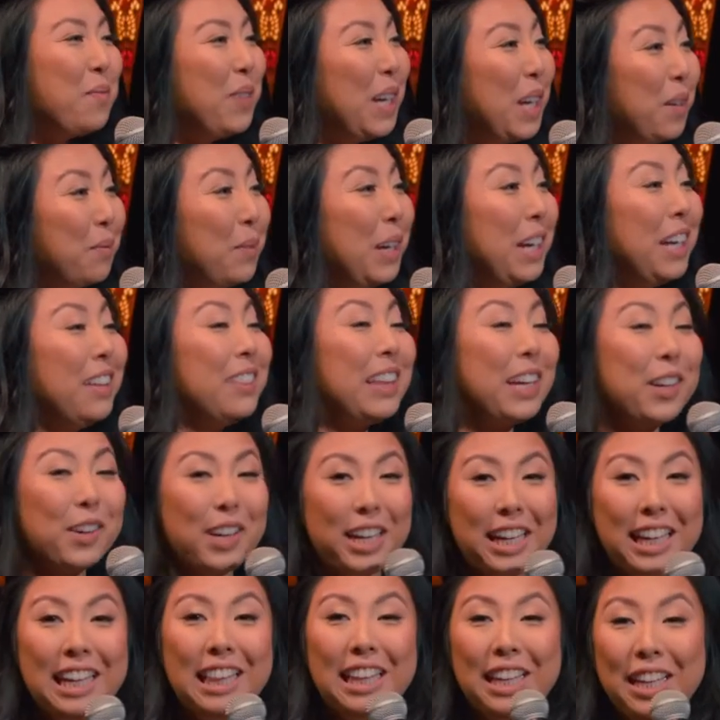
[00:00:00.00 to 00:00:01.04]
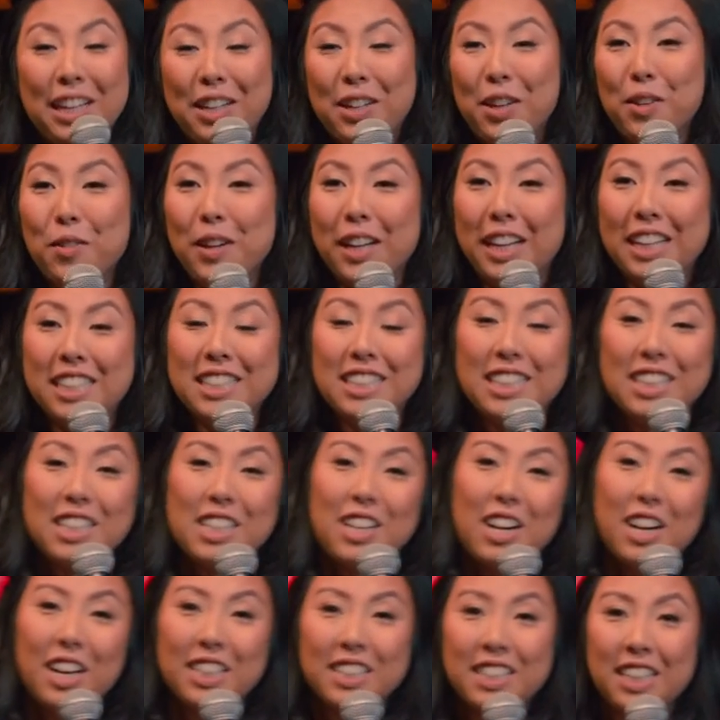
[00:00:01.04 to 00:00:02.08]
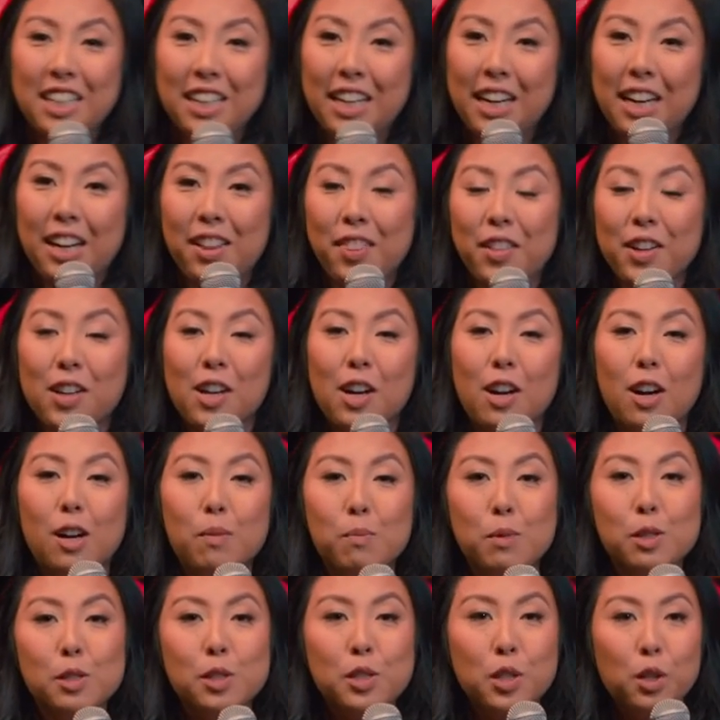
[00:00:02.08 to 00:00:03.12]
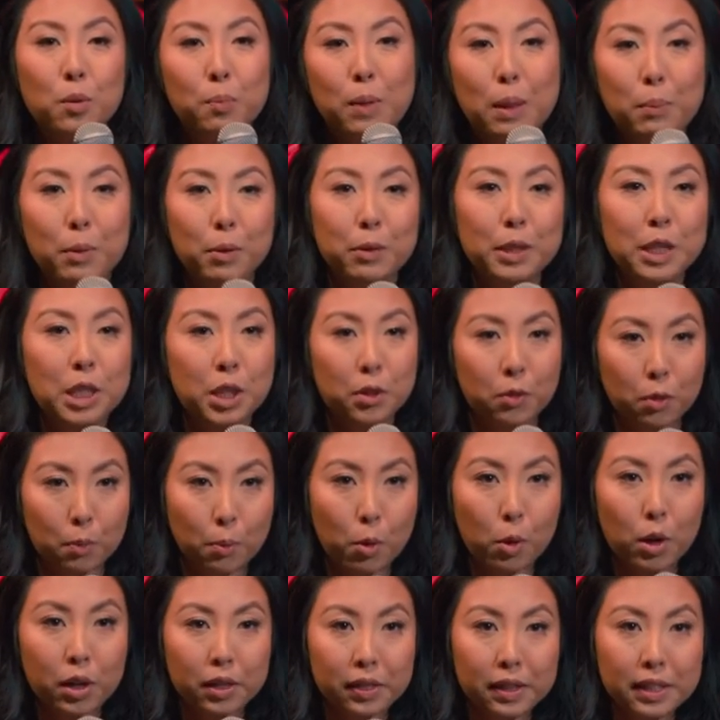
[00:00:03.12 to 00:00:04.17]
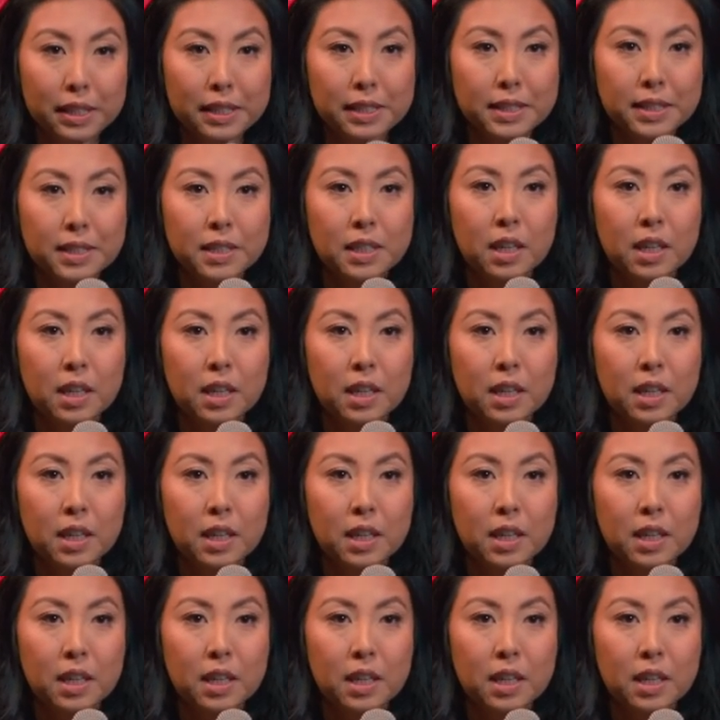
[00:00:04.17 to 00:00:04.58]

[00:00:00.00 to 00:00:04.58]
being mean, they're illegal. We get into the car accident, get out the car. I'm all, sir, maybe we should report this.